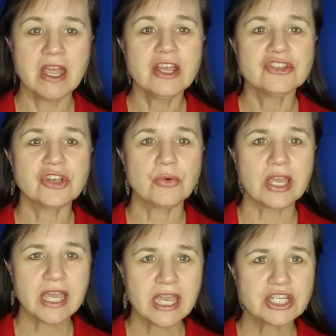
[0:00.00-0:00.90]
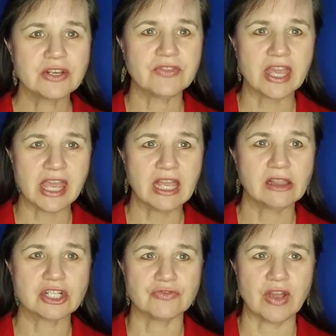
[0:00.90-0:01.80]
So each of the
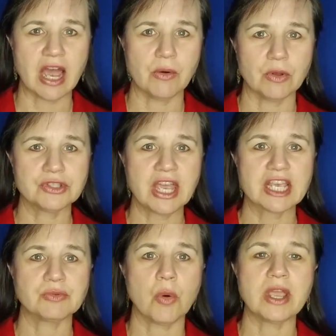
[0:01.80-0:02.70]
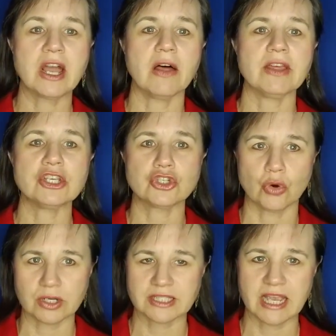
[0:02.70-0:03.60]
English vowels has what we call a
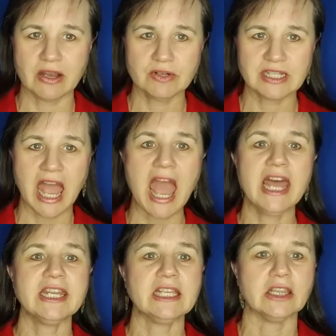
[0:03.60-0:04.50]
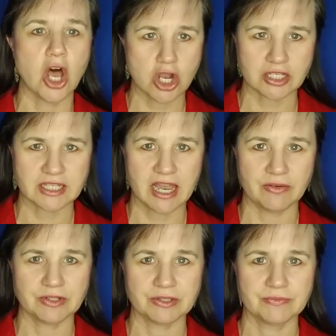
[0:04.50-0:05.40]
short sound and a long sound.